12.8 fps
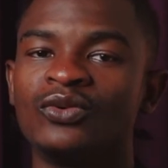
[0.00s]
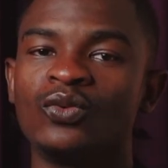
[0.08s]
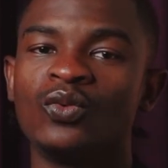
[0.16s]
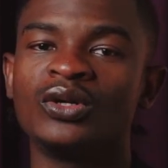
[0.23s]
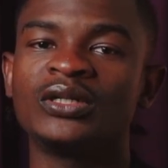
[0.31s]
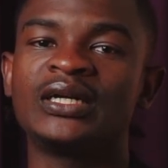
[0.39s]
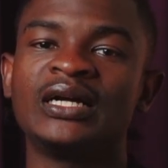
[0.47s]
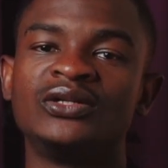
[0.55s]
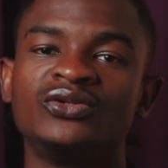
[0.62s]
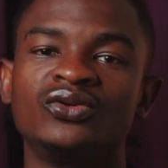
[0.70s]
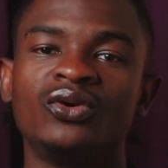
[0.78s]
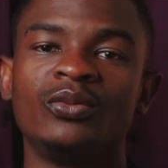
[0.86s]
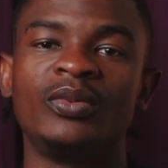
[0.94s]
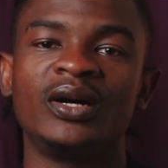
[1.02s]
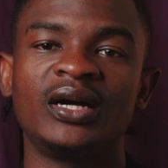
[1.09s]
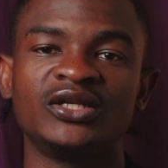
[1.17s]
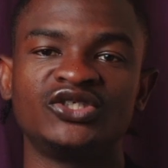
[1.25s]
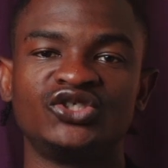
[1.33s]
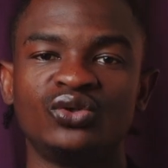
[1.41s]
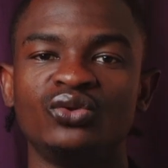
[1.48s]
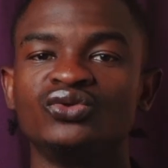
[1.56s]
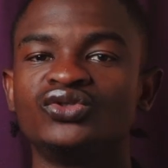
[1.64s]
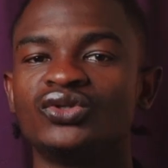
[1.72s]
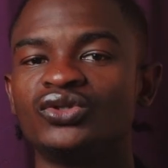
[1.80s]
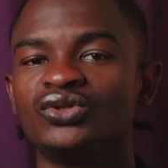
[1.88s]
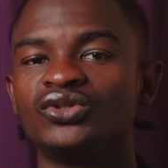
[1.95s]
one candle or bar
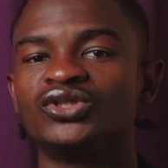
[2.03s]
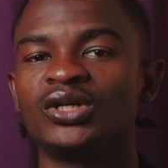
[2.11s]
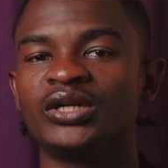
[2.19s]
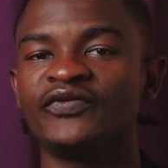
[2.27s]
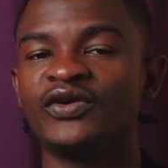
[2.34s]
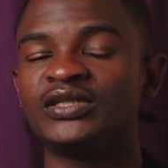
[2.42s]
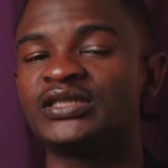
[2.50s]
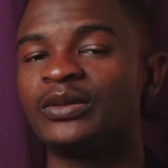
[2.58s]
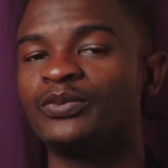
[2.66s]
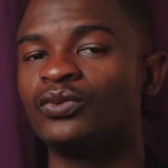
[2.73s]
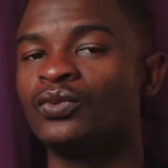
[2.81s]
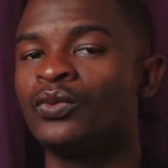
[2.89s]
shows on your chart. For example,